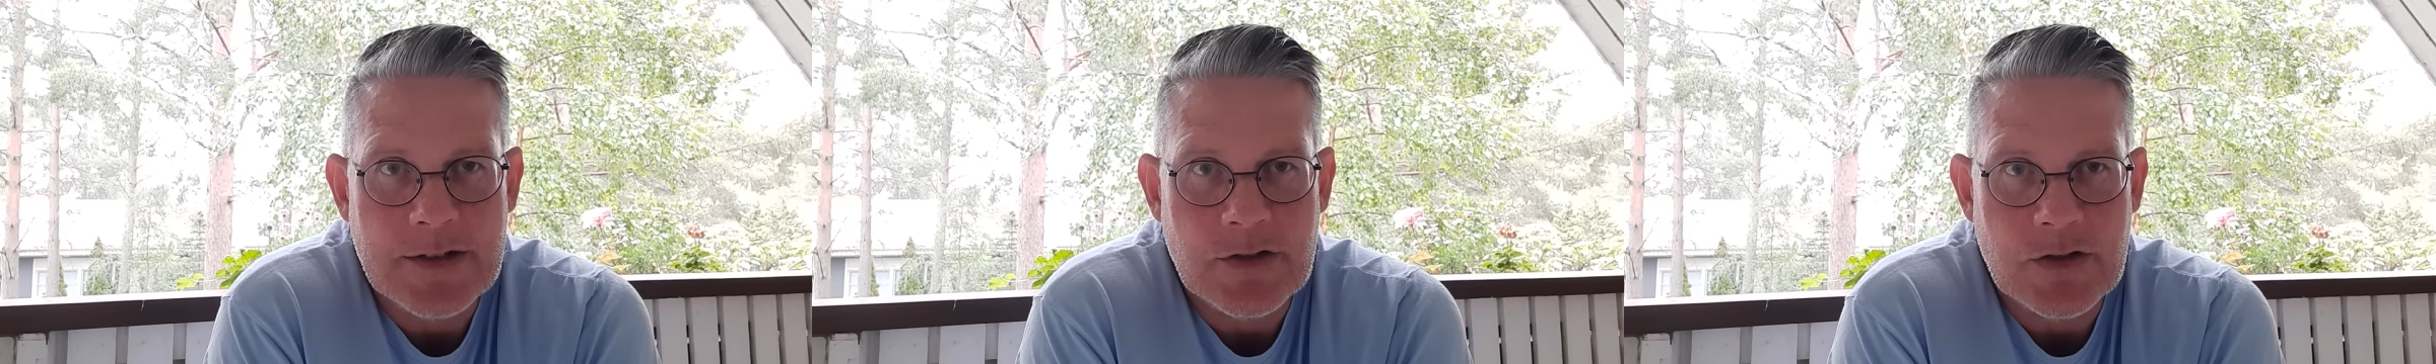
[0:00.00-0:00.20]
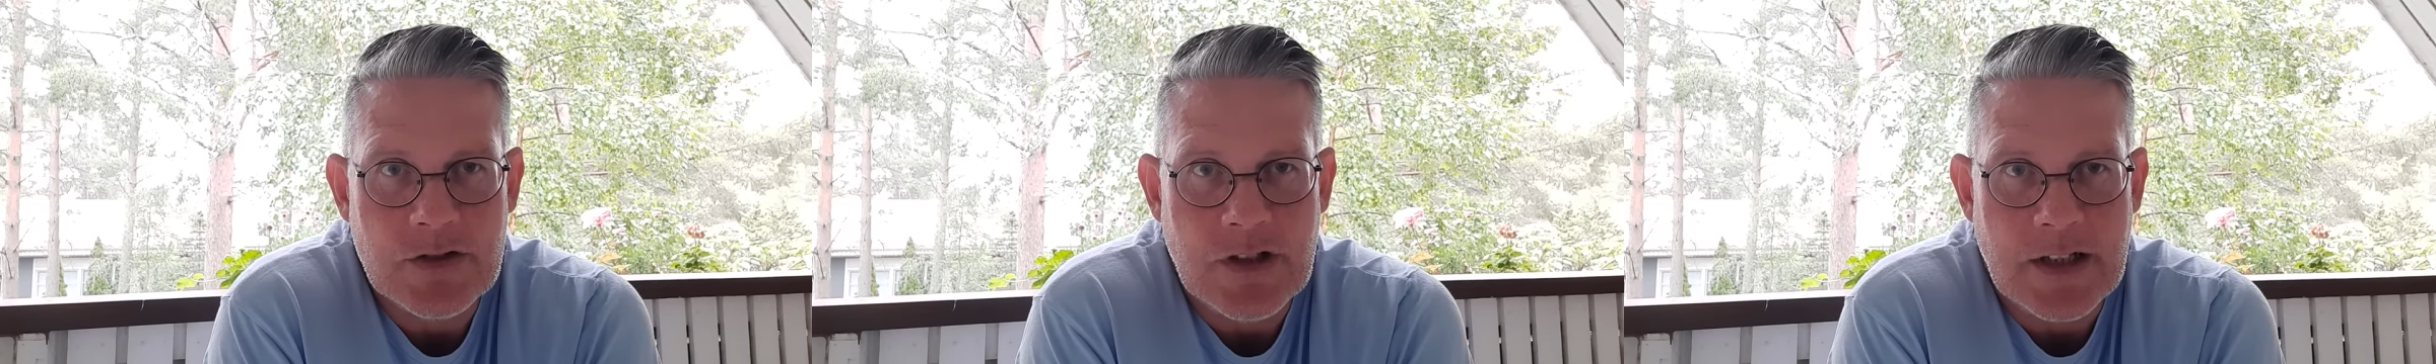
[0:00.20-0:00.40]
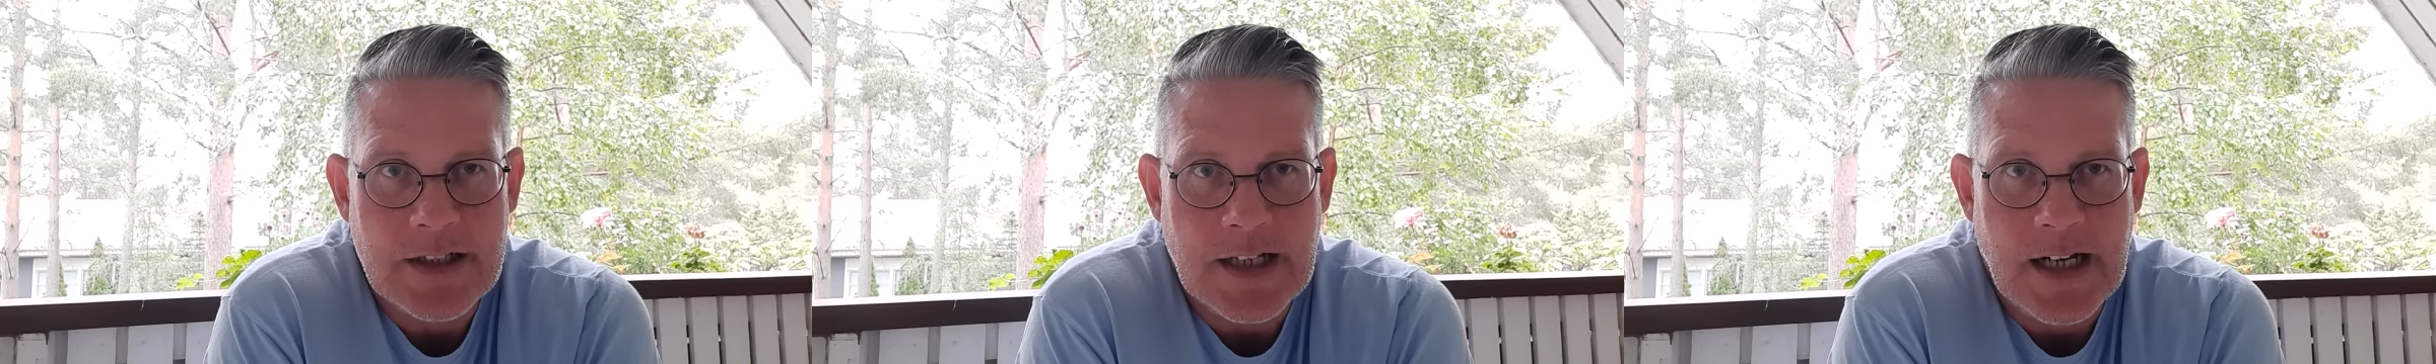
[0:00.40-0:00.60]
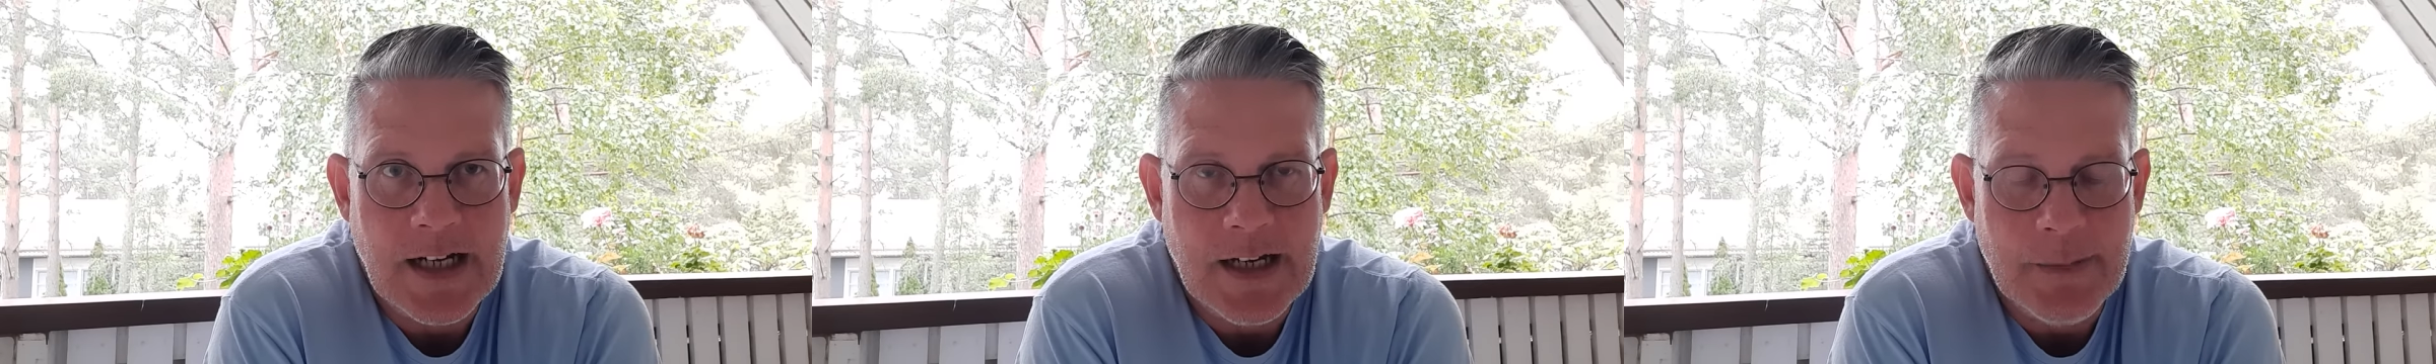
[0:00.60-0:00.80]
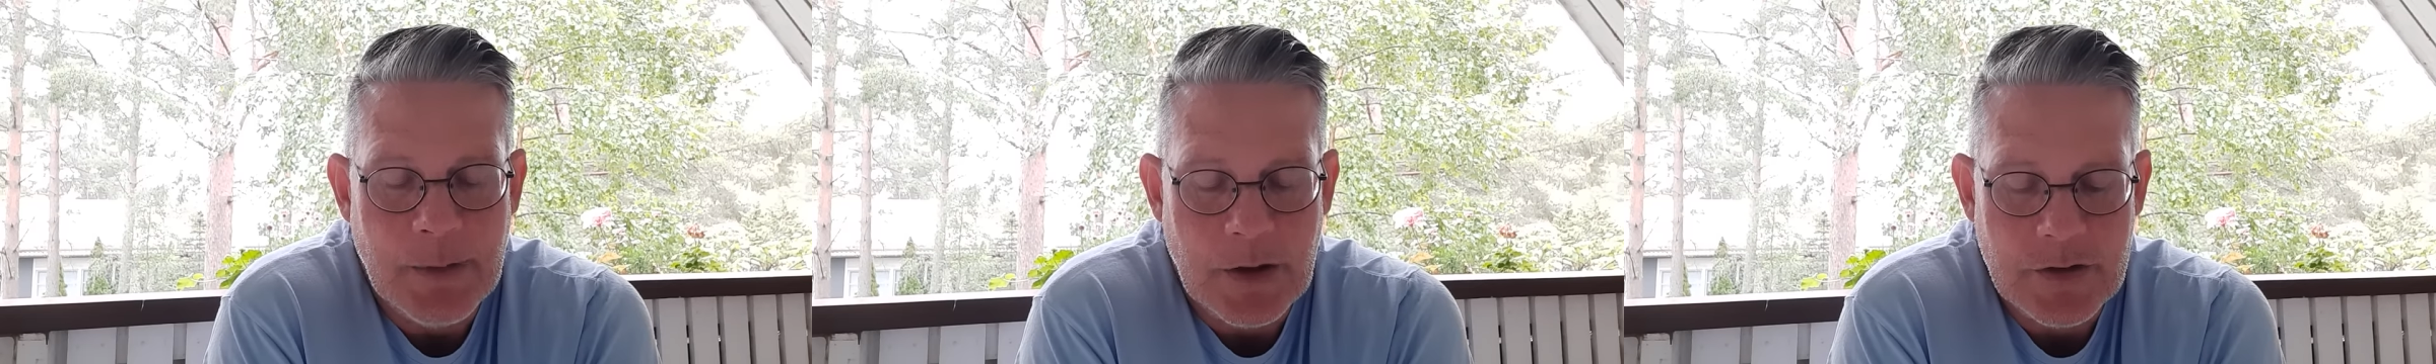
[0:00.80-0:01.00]
just like I
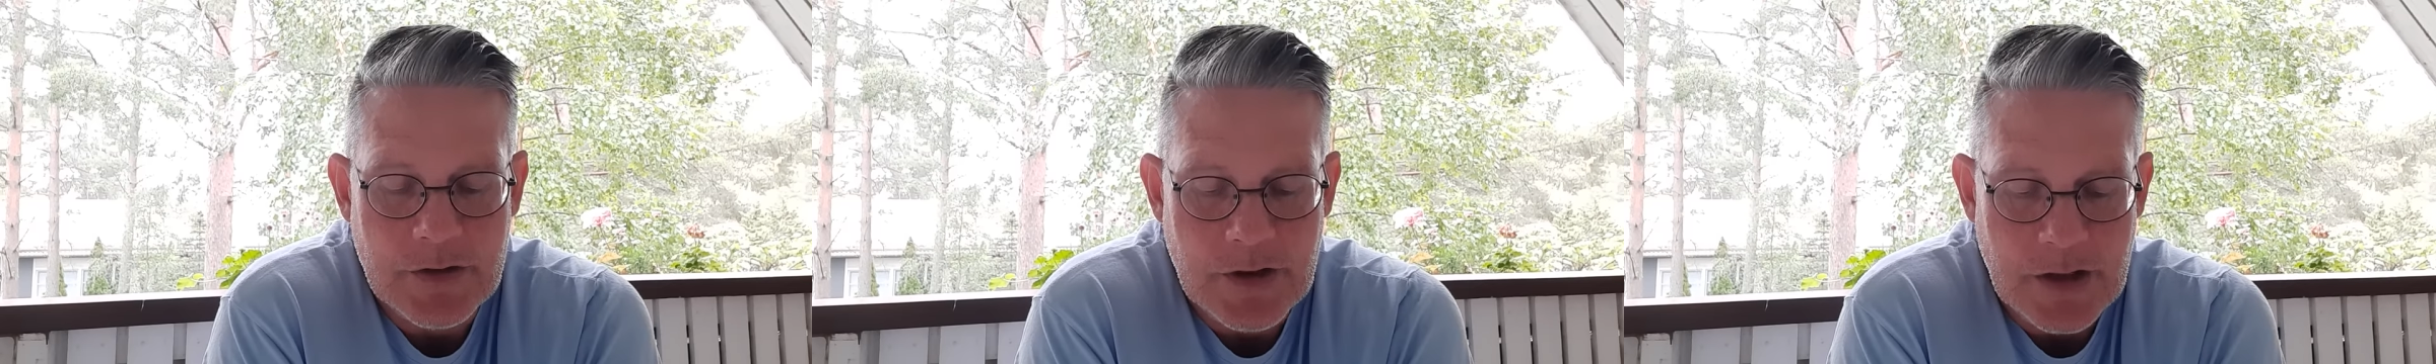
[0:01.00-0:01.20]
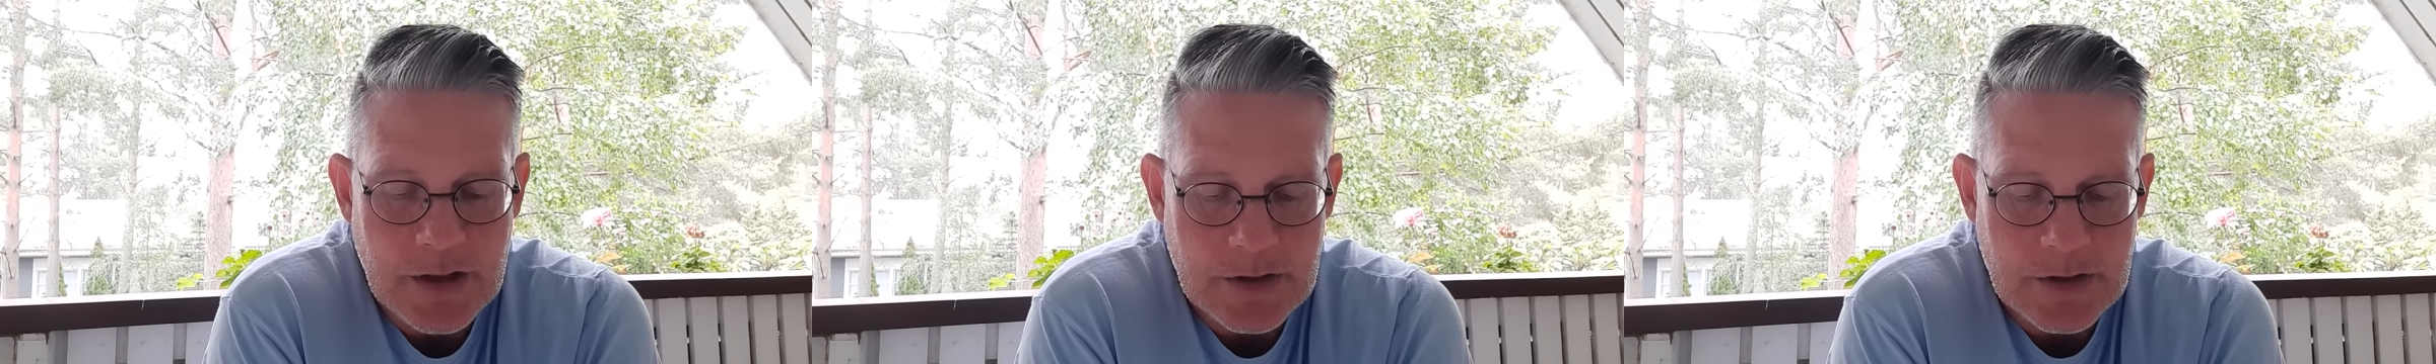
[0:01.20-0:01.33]
am on